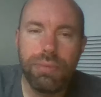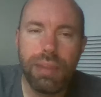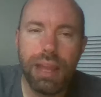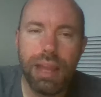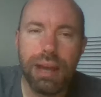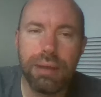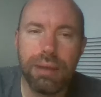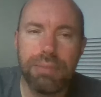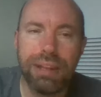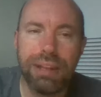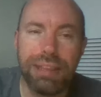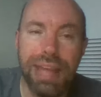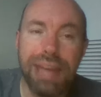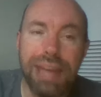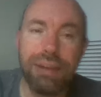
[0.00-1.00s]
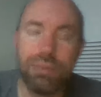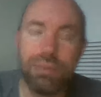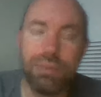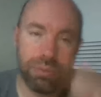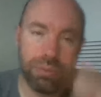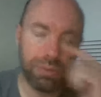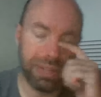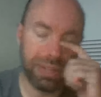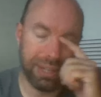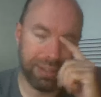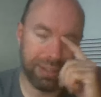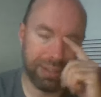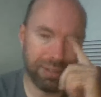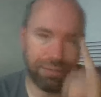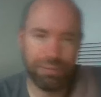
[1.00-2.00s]
And then
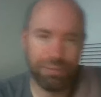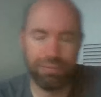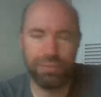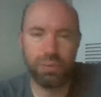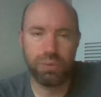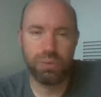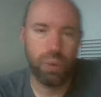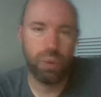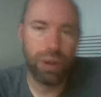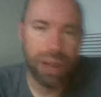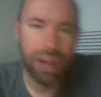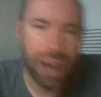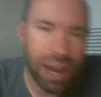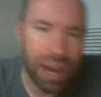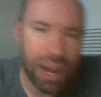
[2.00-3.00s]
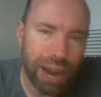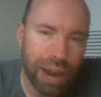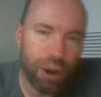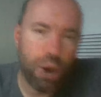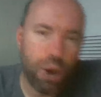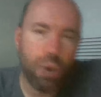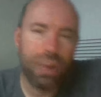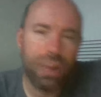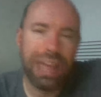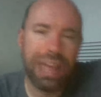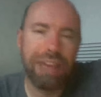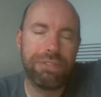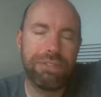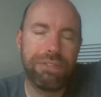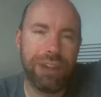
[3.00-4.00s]
we work on our
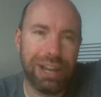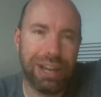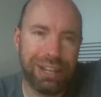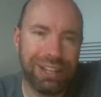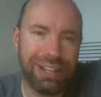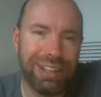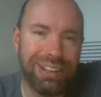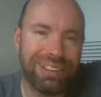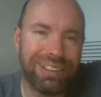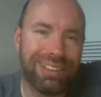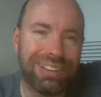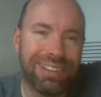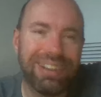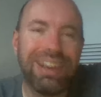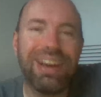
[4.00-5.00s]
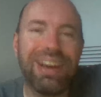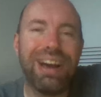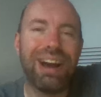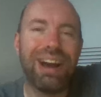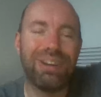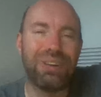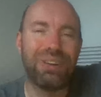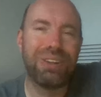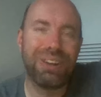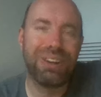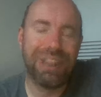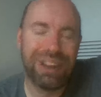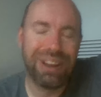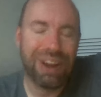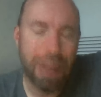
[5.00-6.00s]
OK file. Our
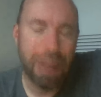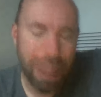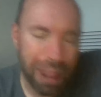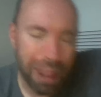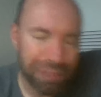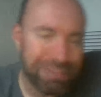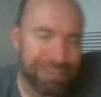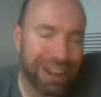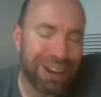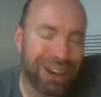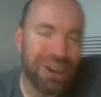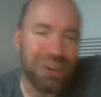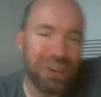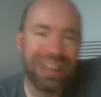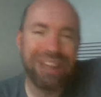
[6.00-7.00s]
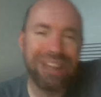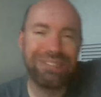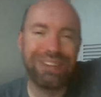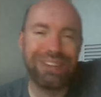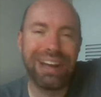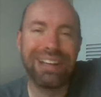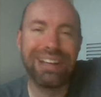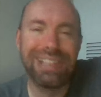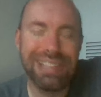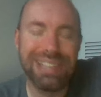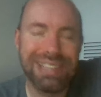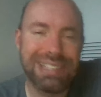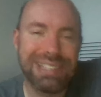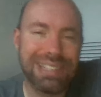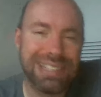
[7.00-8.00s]
OK file
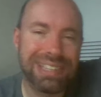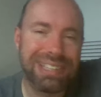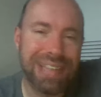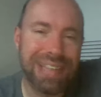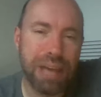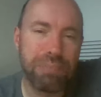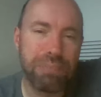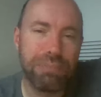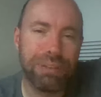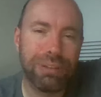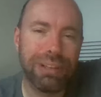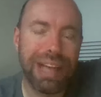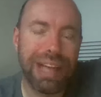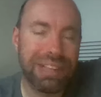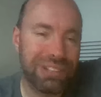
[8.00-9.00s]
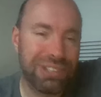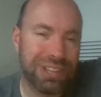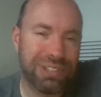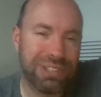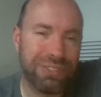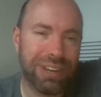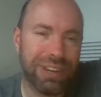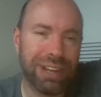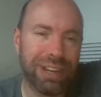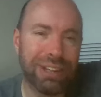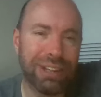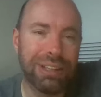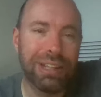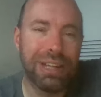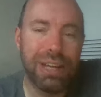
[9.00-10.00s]
is a sample XJS
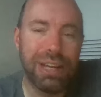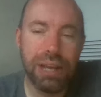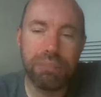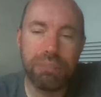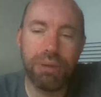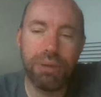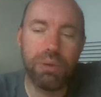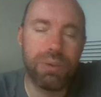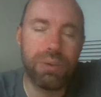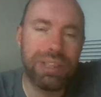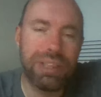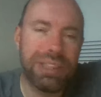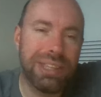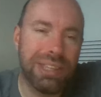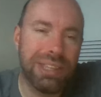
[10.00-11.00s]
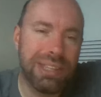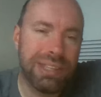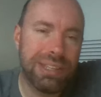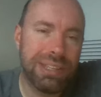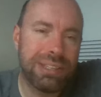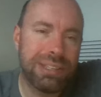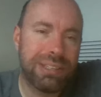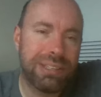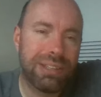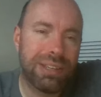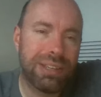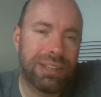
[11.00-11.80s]
file, but with these